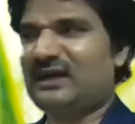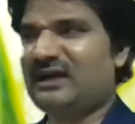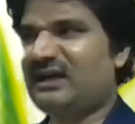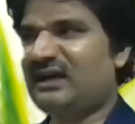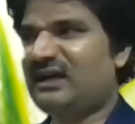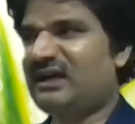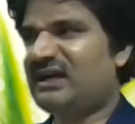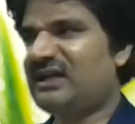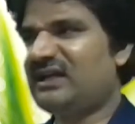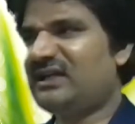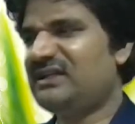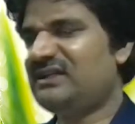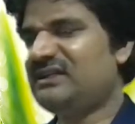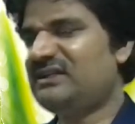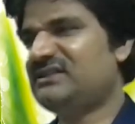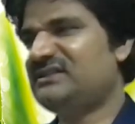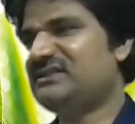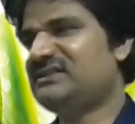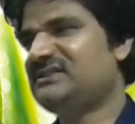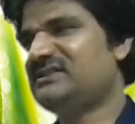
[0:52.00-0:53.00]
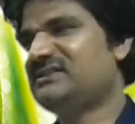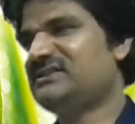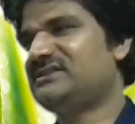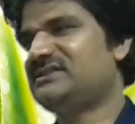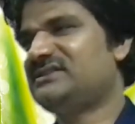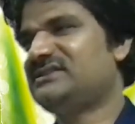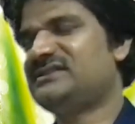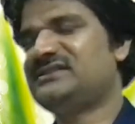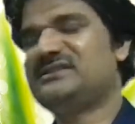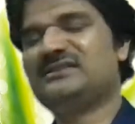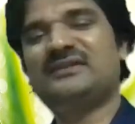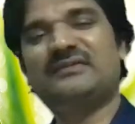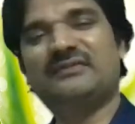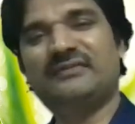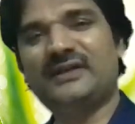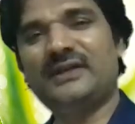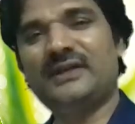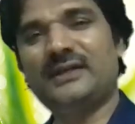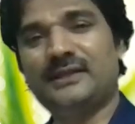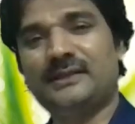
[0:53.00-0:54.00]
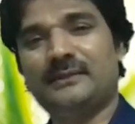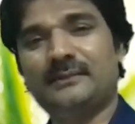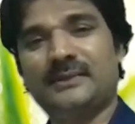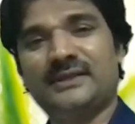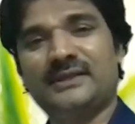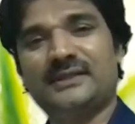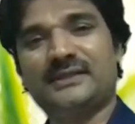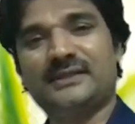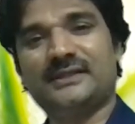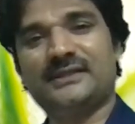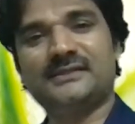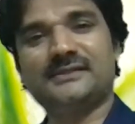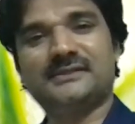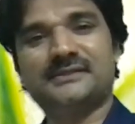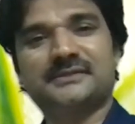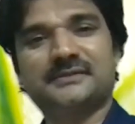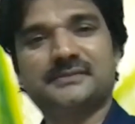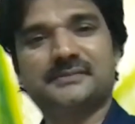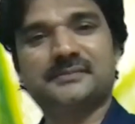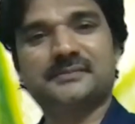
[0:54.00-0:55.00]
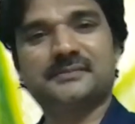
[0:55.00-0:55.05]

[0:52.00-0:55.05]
I failed in many things.